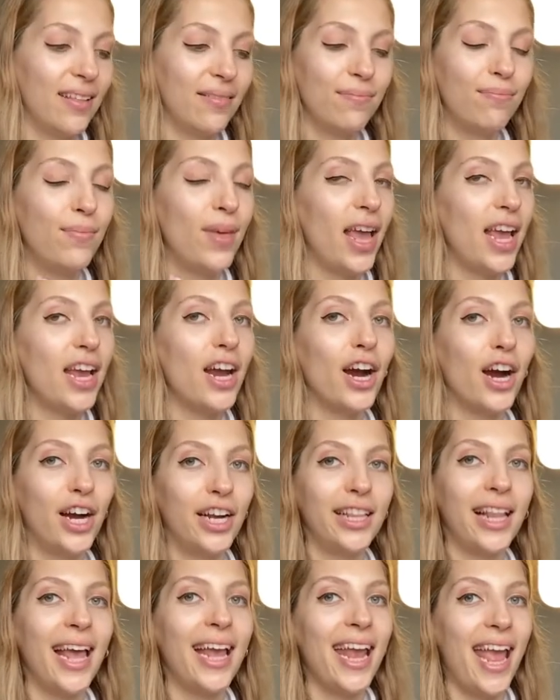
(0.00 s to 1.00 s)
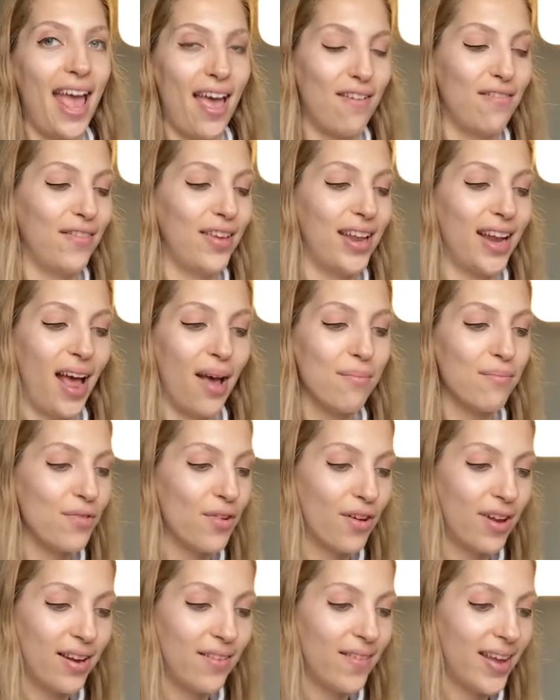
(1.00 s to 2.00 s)
they are like heaven. I'm
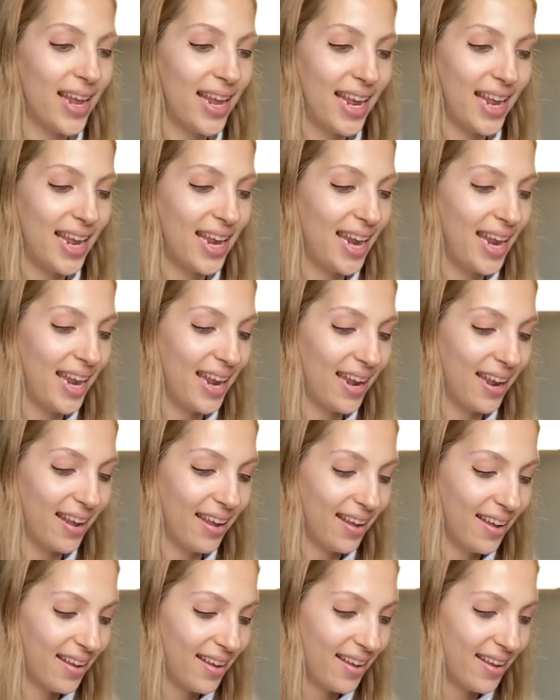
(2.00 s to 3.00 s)
not even kidding.